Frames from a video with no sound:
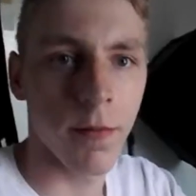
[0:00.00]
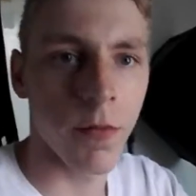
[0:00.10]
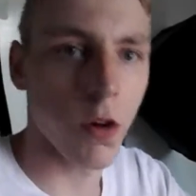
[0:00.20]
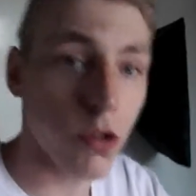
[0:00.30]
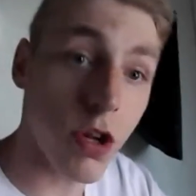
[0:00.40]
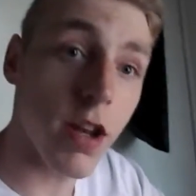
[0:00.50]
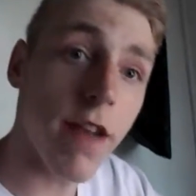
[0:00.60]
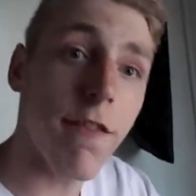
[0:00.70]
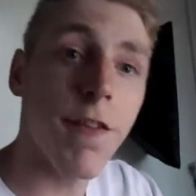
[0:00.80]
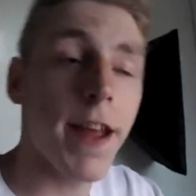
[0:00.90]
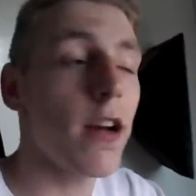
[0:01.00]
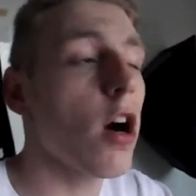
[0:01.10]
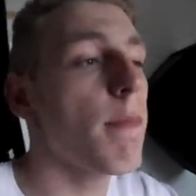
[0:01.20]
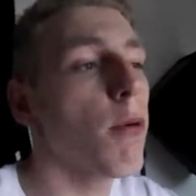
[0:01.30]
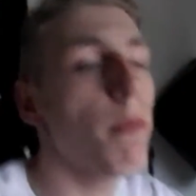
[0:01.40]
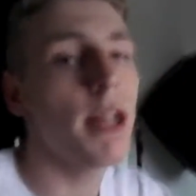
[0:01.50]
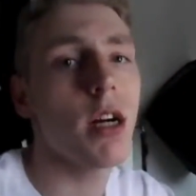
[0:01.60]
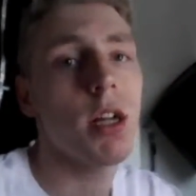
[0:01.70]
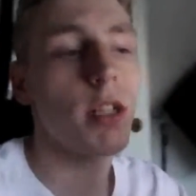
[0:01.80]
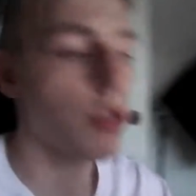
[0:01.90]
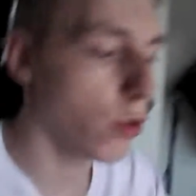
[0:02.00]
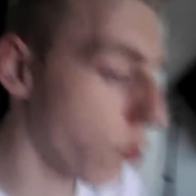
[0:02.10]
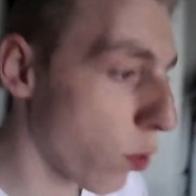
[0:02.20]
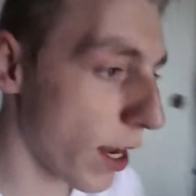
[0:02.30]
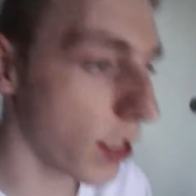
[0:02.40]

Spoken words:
Also, another thing, I'm probably going to quit